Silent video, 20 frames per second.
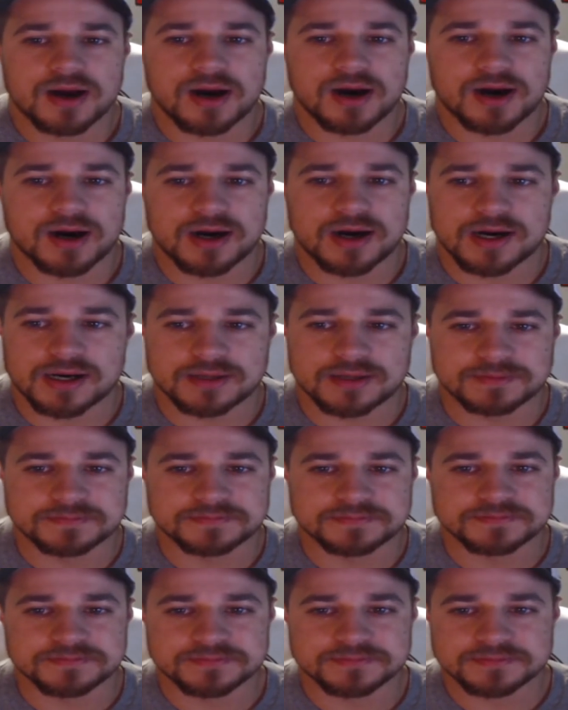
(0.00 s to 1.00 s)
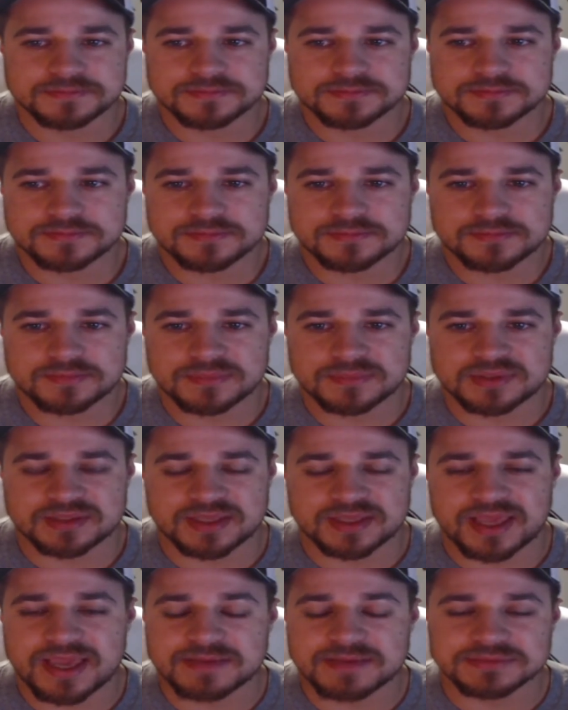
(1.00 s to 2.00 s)
Um, the
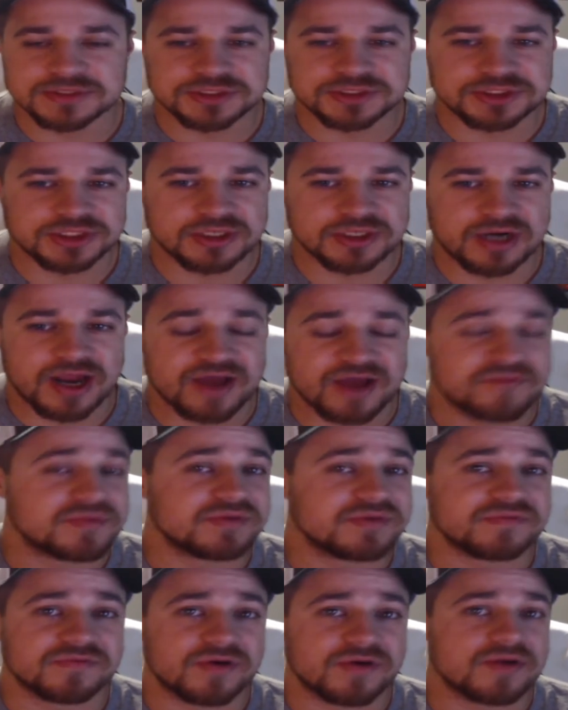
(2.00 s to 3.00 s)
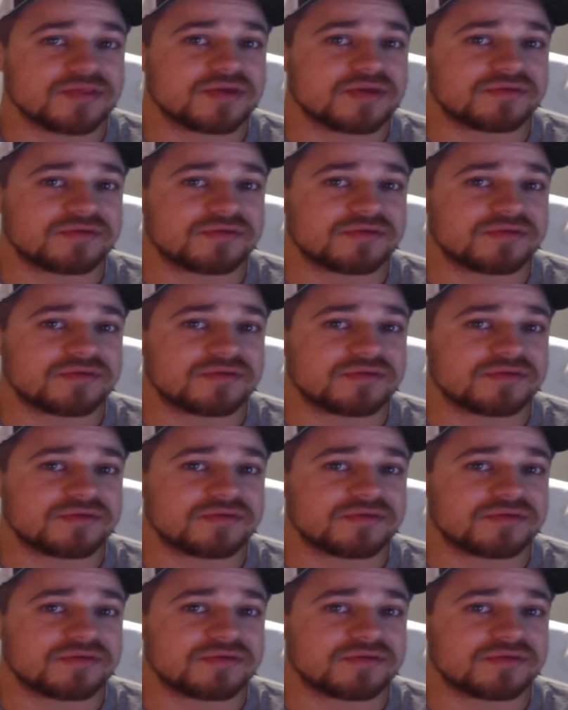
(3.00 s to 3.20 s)
games this year have been fun.